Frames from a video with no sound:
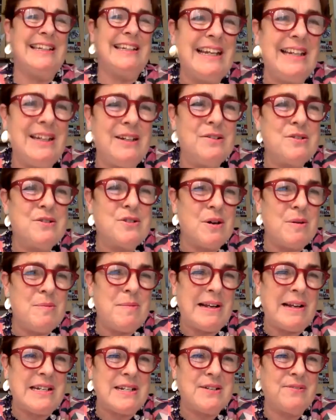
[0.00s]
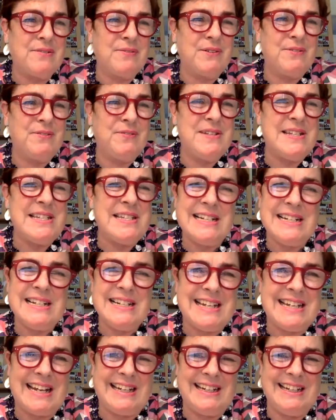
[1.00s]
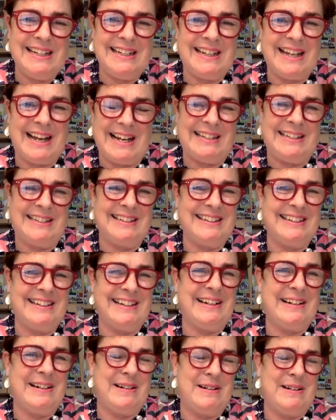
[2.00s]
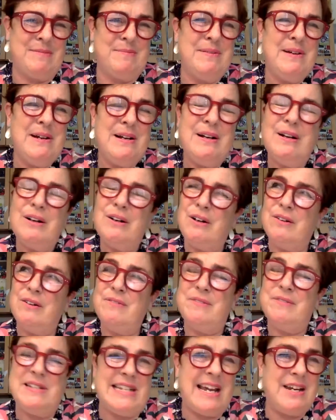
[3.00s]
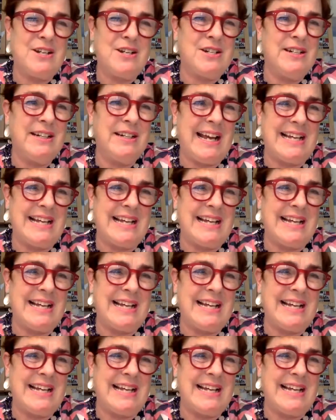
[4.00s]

thank you so much for facilitating that conversation.